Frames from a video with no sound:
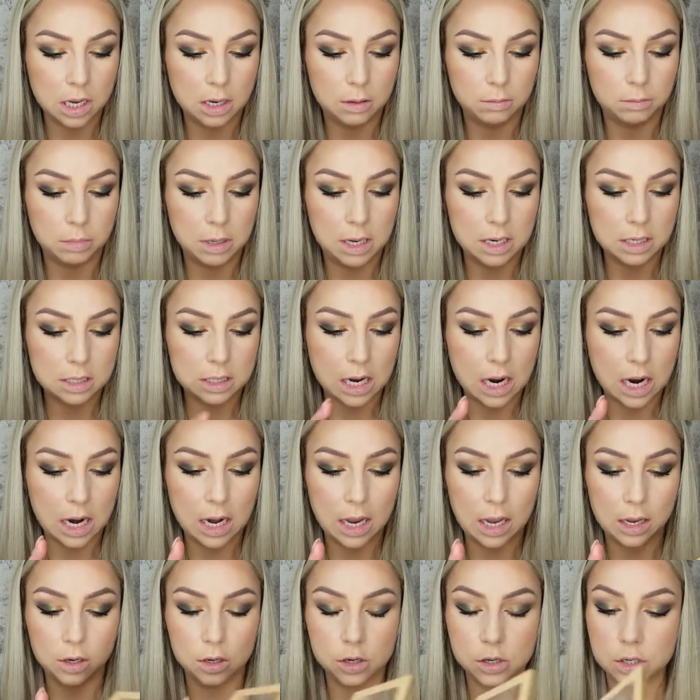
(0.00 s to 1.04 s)
and baked
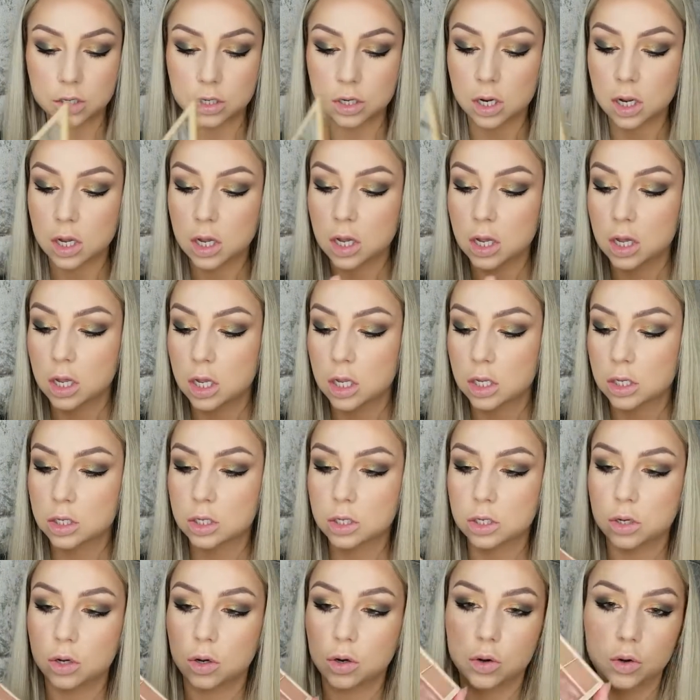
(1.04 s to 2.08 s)
highlighters.
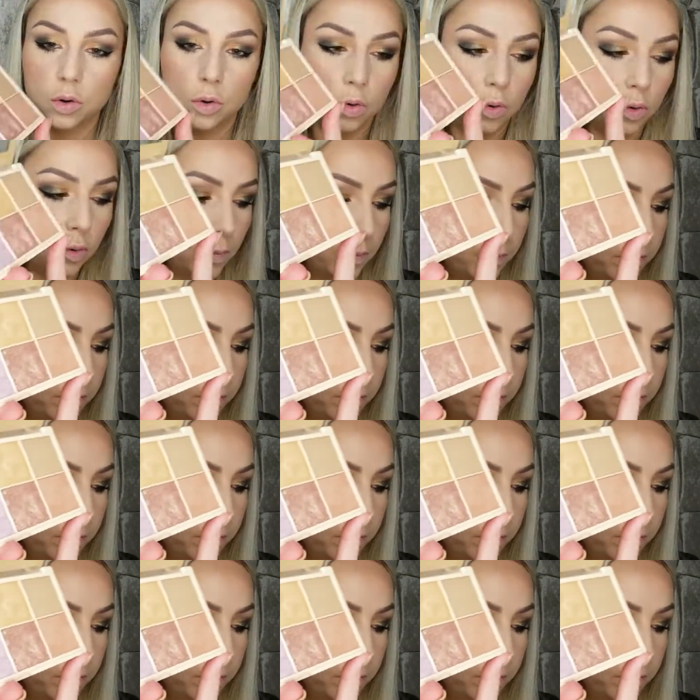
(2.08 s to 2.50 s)
So